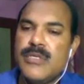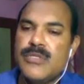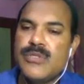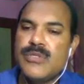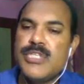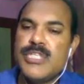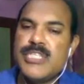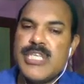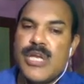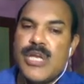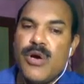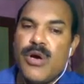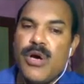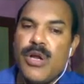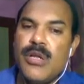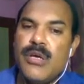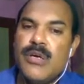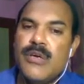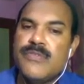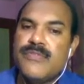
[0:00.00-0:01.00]
So these are
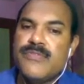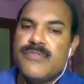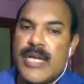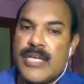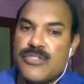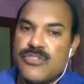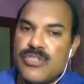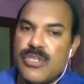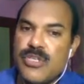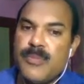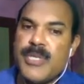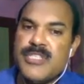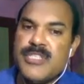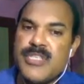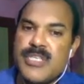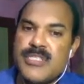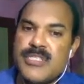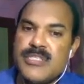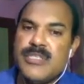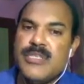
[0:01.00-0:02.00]
all fracture
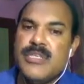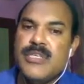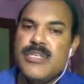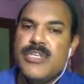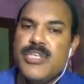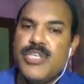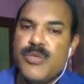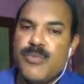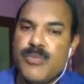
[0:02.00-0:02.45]
braces,